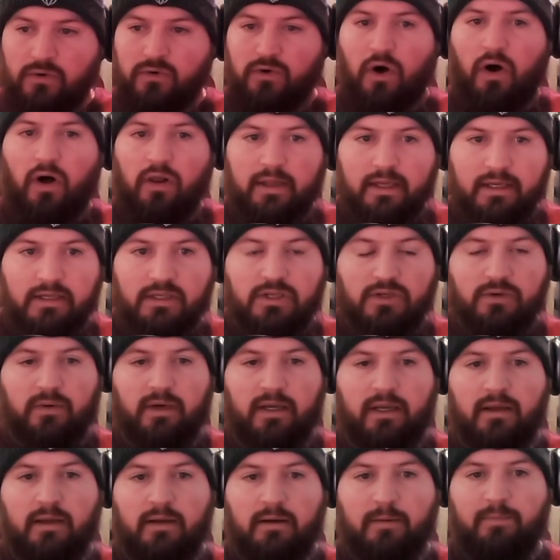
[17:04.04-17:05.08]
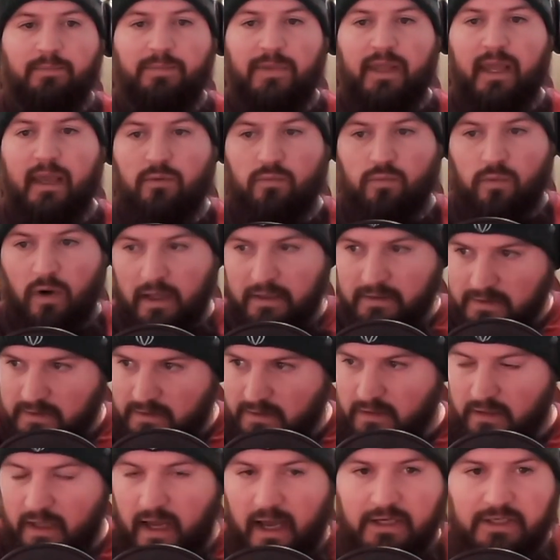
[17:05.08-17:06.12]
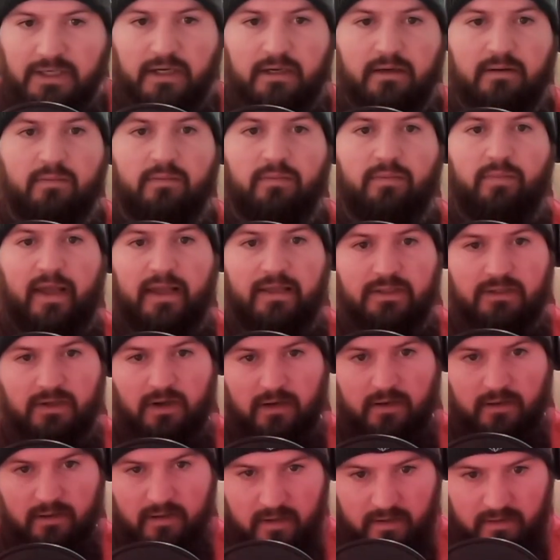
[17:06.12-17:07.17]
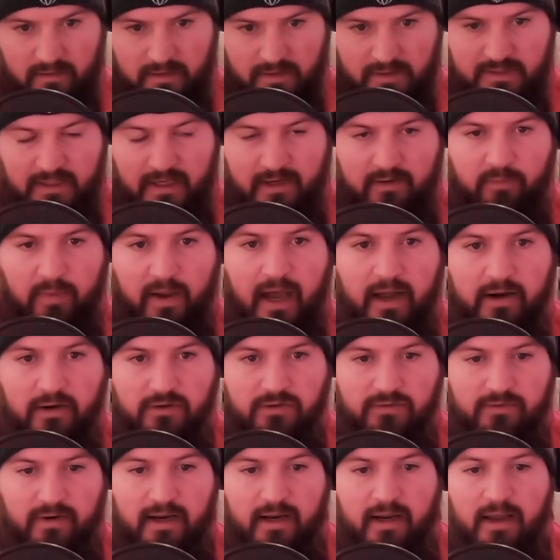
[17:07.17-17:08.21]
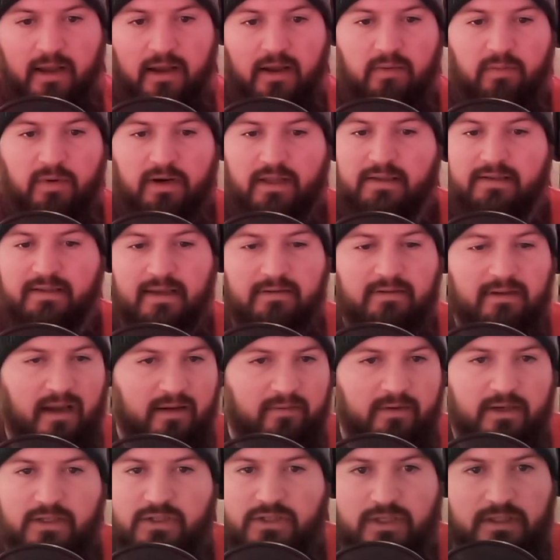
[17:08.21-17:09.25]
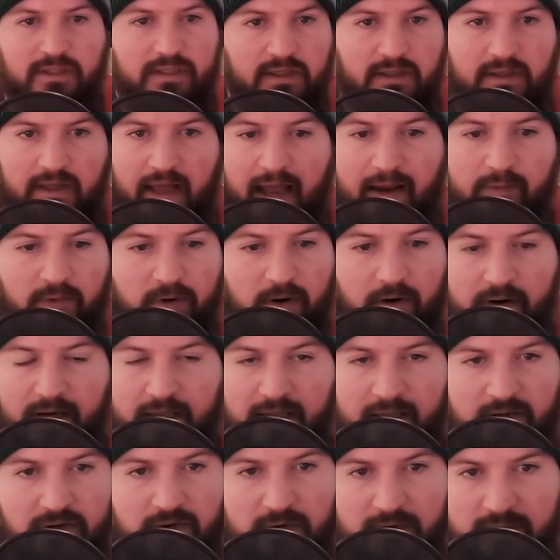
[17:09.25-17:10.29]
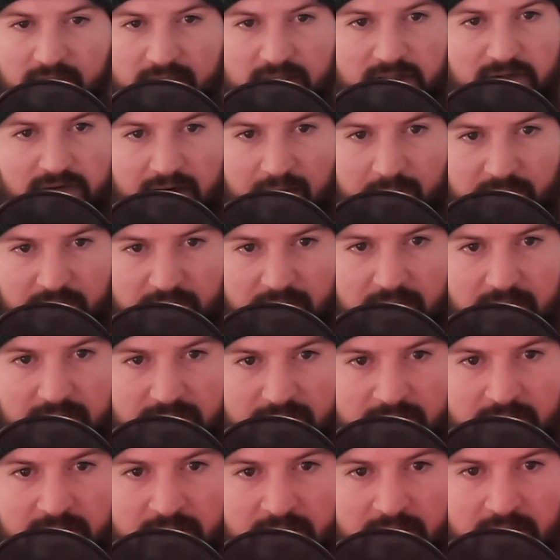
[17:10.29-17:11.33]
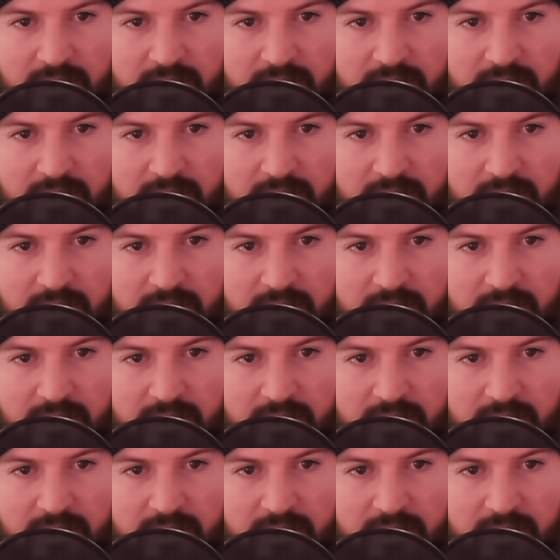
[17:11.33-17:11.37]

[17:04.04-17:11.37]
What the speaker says: call into it, it runs the logic based on these set of patterns, right? But at the same time, it's just a library in your Elixir application.